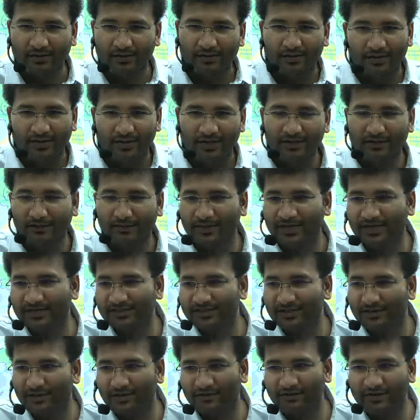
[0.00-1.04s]
In the
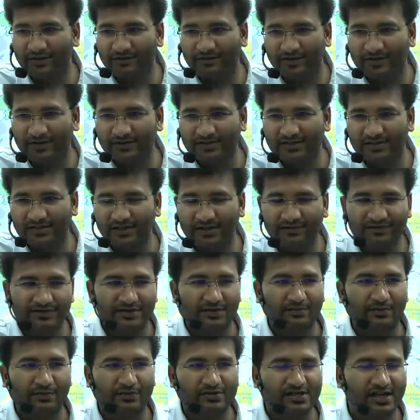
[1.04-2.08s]
Ministry of Defense, if
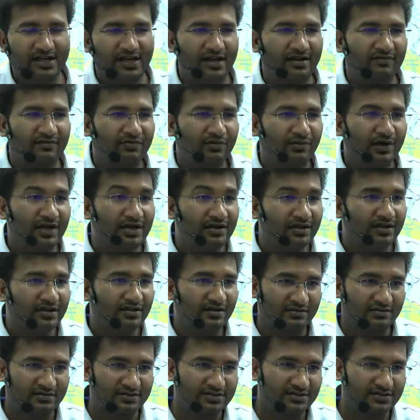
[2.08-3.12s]
suppose I have 20
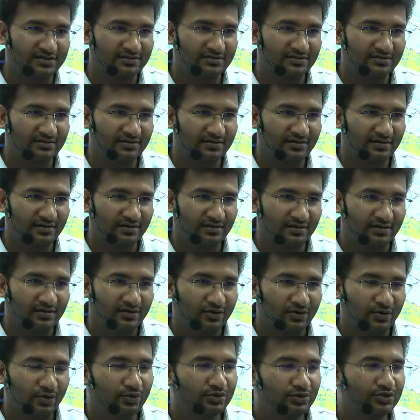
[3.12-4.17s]
guns,
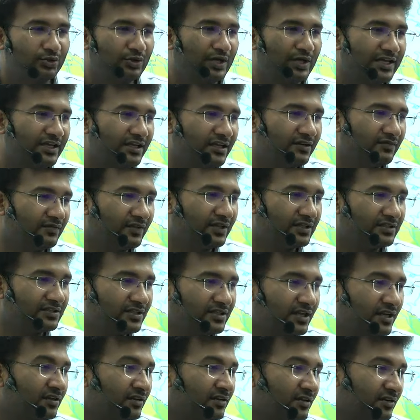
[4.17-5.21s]
who should I give this
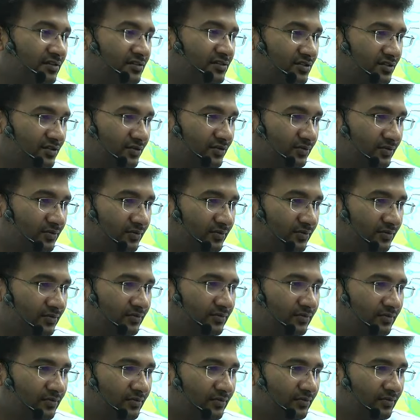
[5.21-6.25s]
10 guns to?
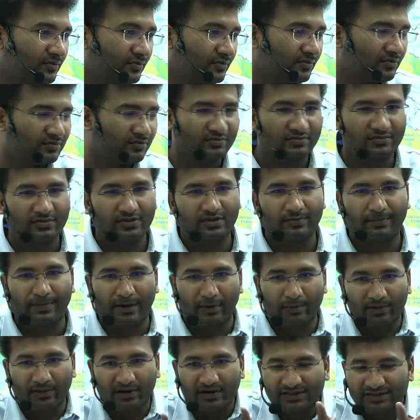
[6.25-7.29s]
The
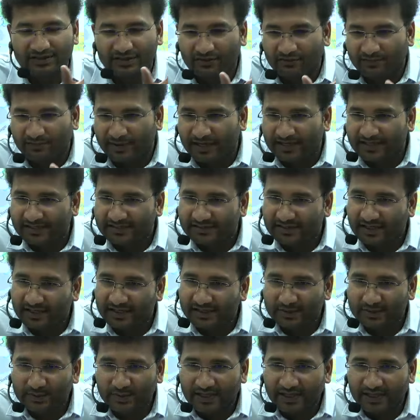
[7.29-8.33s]
population of Pakistan is
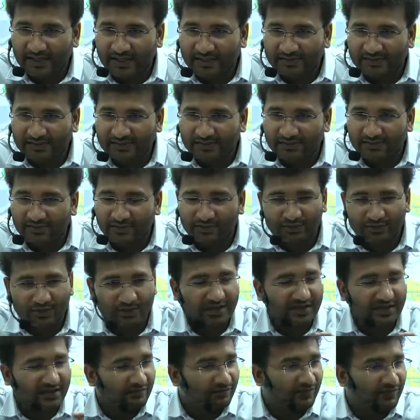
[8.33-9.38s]
very less. Now should I
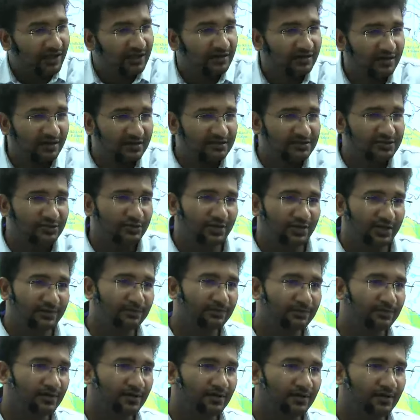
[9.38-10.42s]
give 10 guns to them?
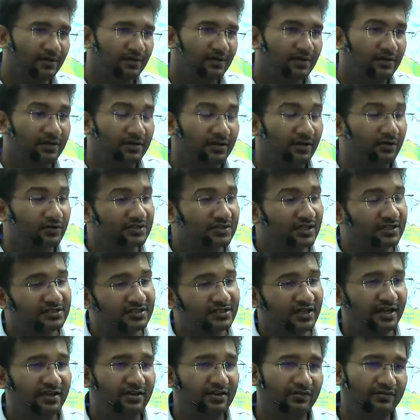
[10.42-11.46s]
Now such
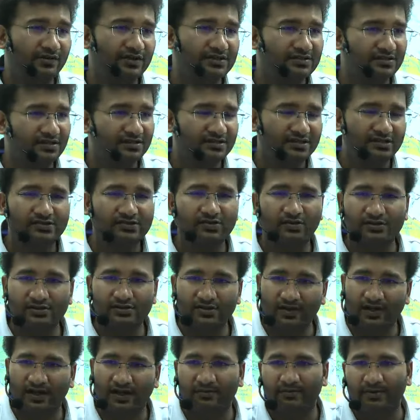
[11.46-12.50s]
kind of discussions also
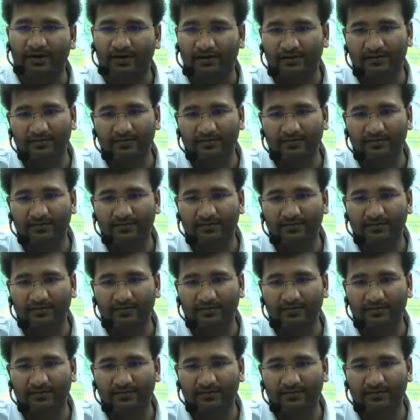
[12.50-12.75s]
happened.